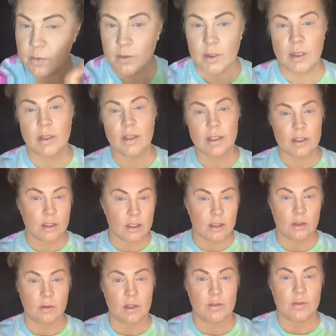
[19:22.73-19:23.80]
And that's just
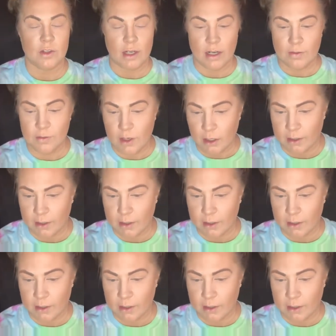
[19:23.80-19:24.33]
a rough draft.